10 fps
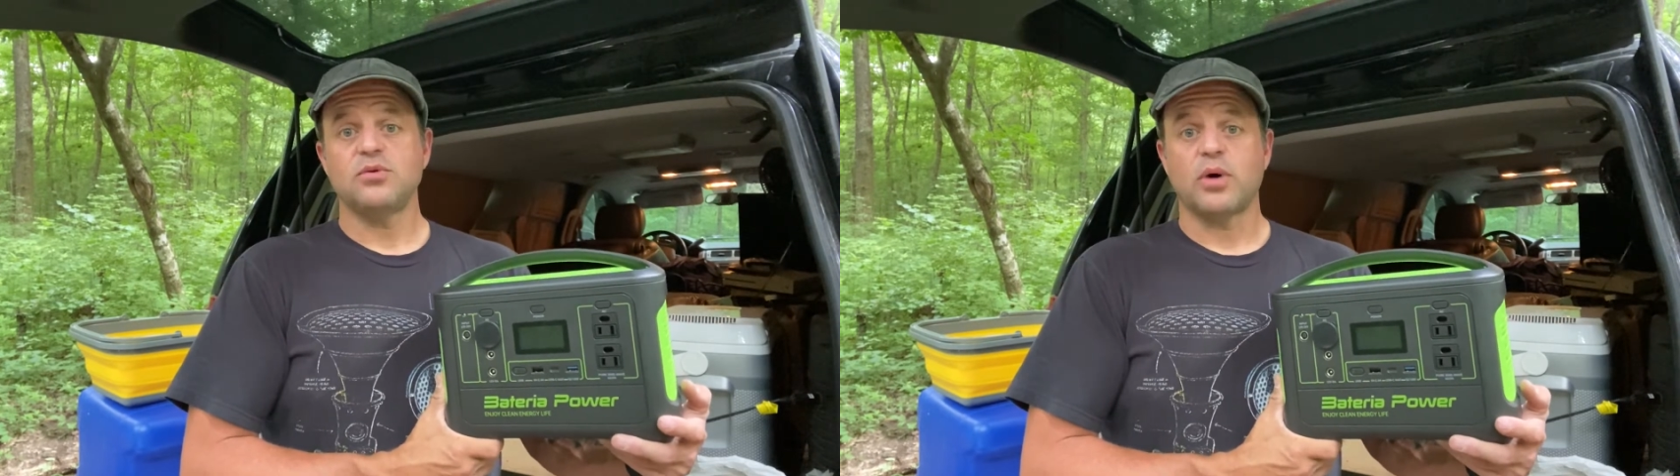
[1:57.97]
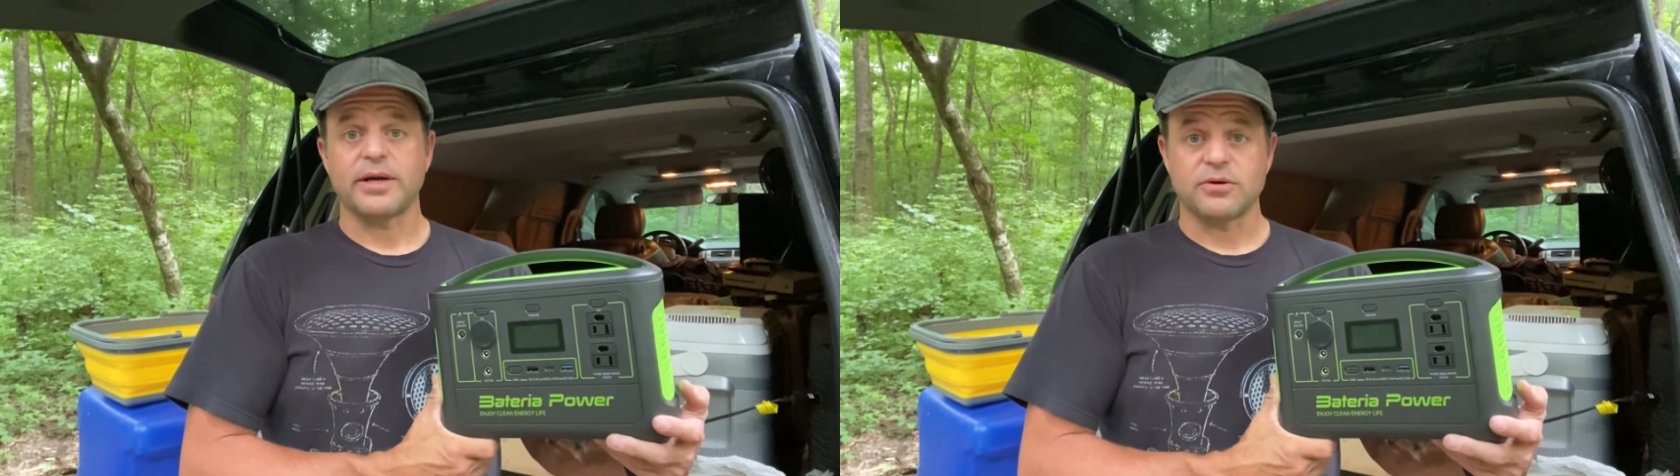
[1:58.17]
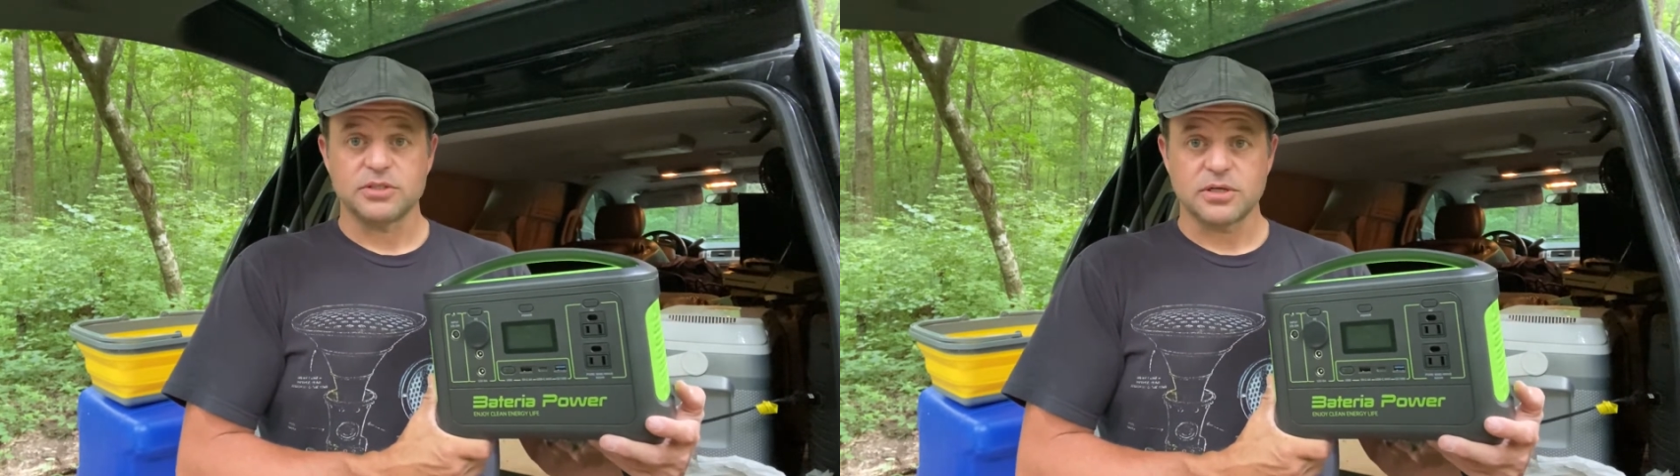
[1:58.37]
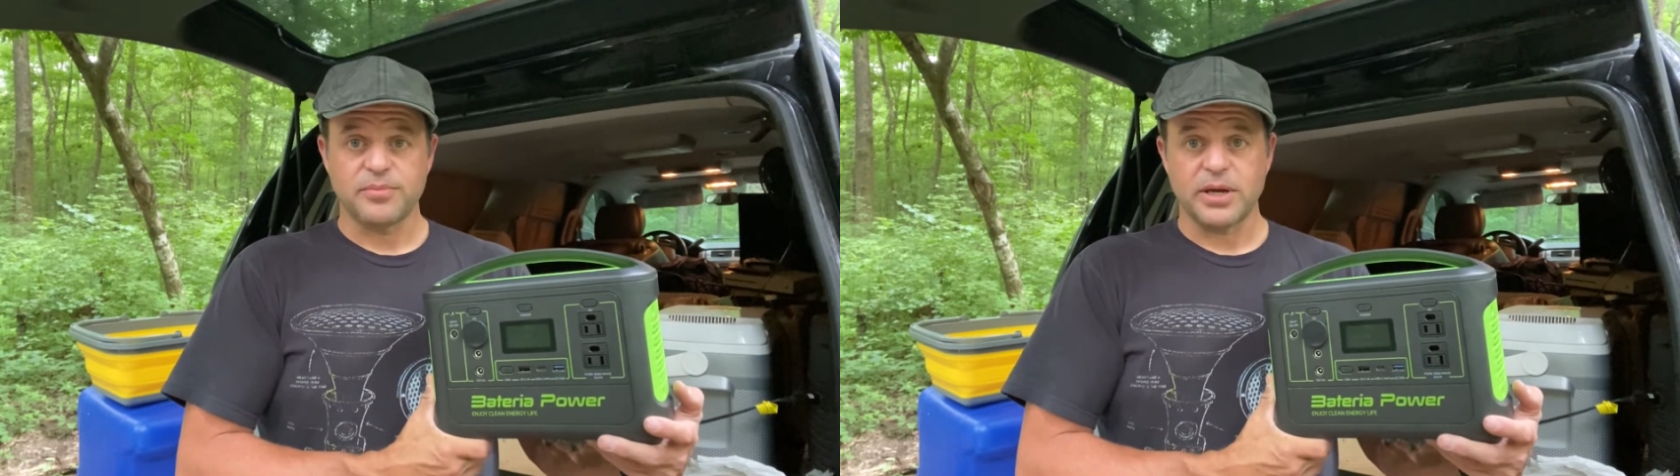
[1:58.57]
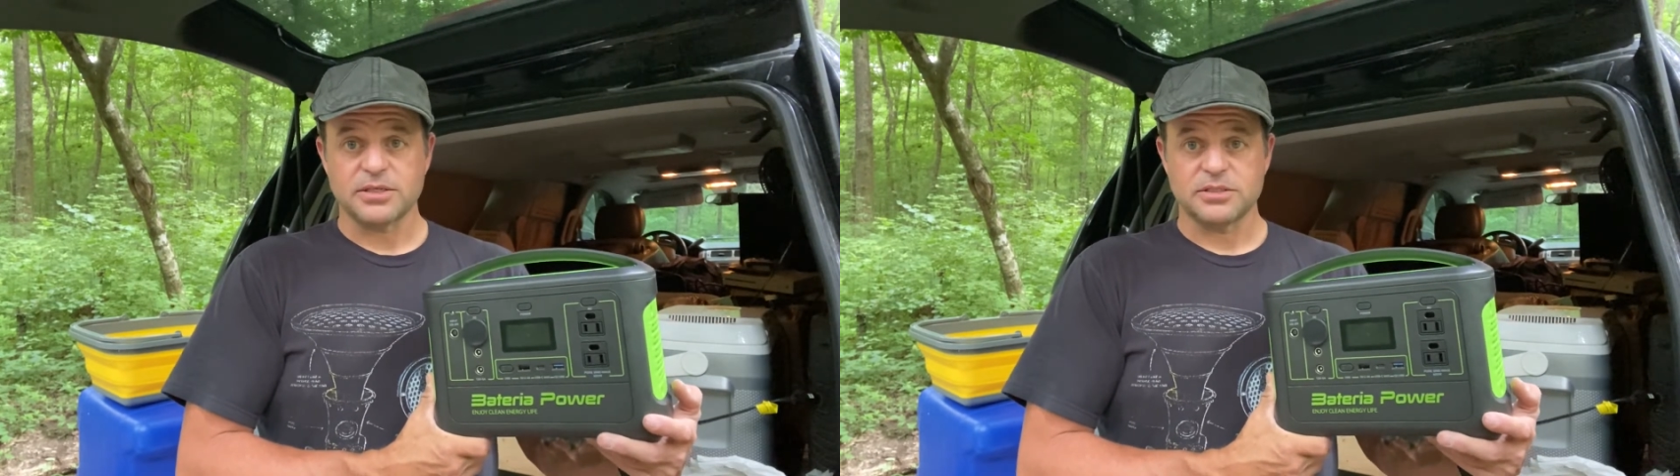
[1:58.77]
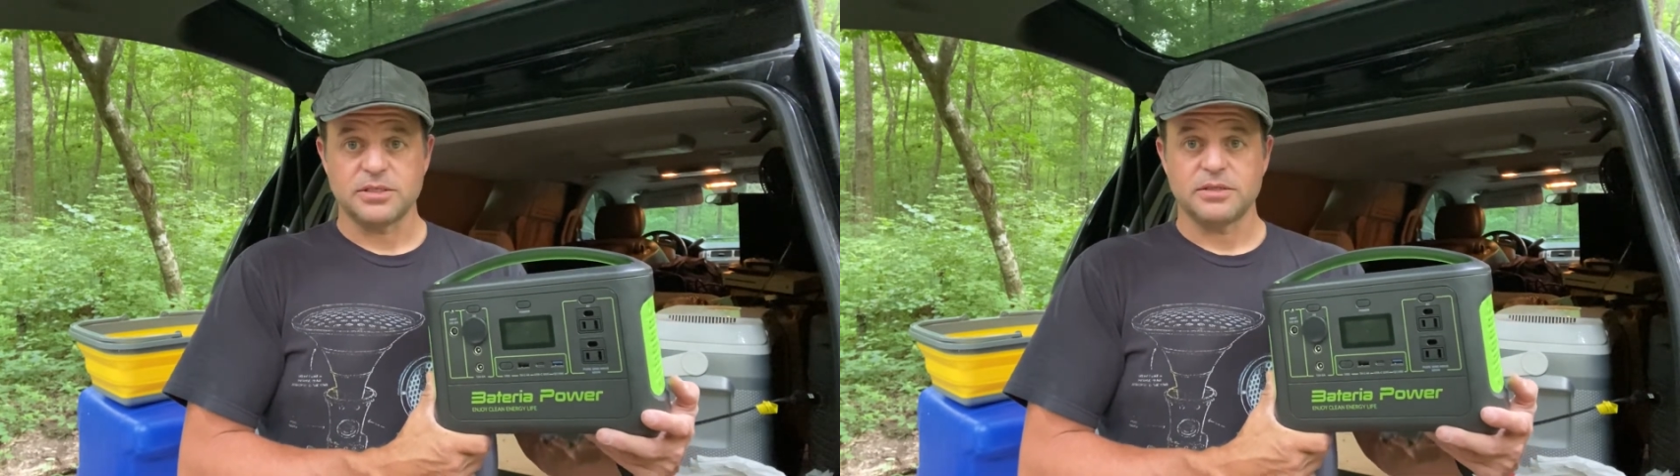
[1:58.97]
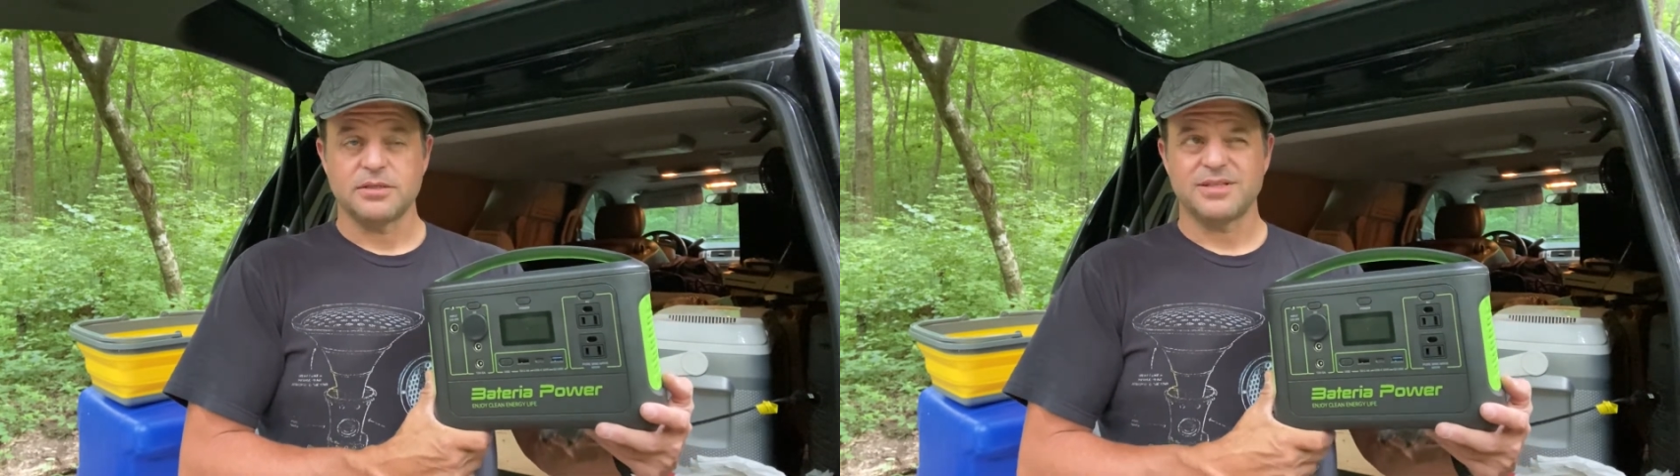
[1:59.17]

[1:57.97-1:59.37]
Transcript: watt hours of capacity.